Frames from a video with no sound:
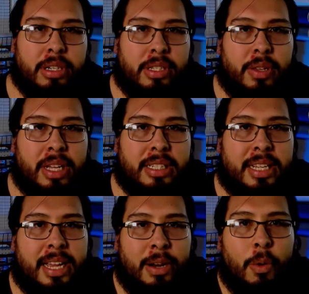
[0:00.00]
So that's
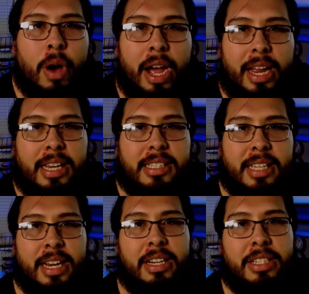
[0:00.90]
kind of why I
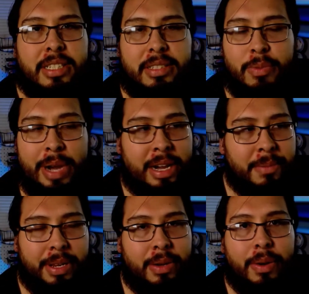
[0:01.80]
decided to just
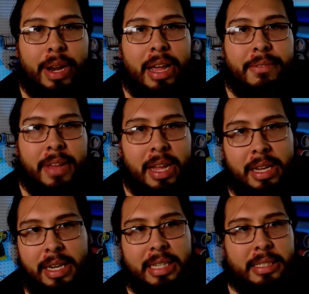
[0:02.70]
randomly go live.
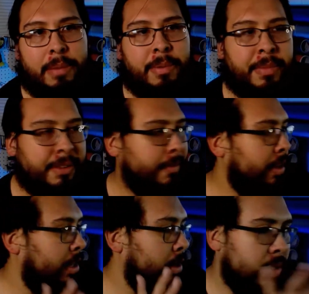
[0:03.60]
Next time, I'm definitely
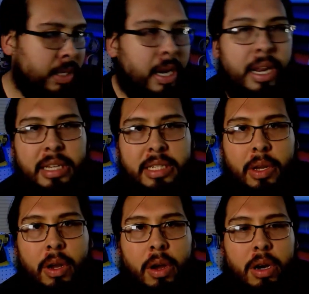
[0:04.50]
gonna use the
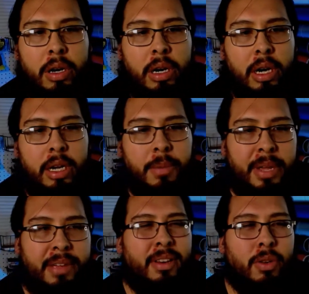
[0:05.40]
DSLR. I'm
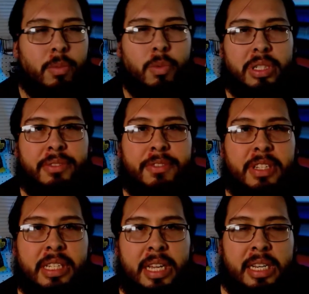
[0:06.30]
gonna have a little more
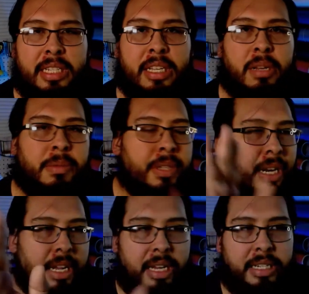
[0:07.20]
sophisticated setup
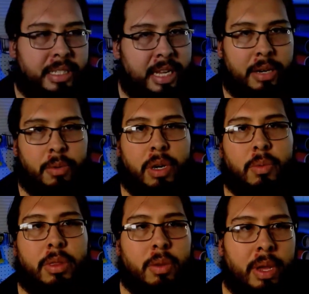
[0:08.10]
today. I just had to run
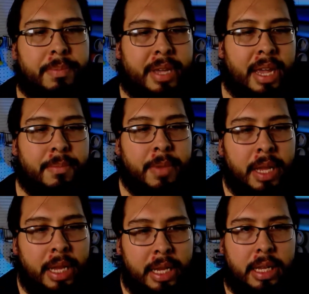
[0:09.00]
with the webcam
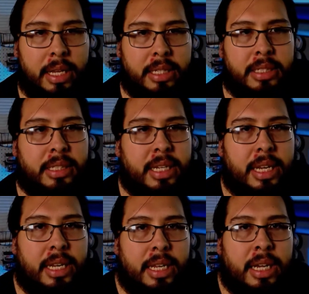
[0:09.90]
since I
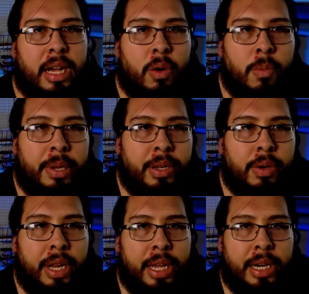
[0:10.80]
got home a
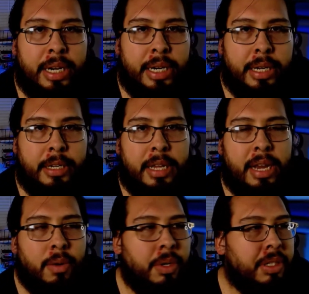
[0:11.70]
little late and had
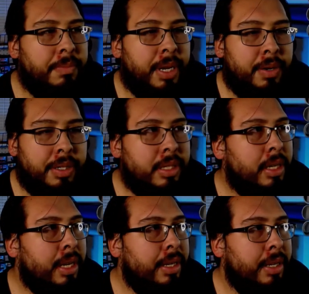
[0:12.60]
to run some errands
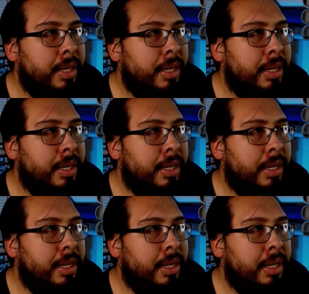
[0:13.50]
today.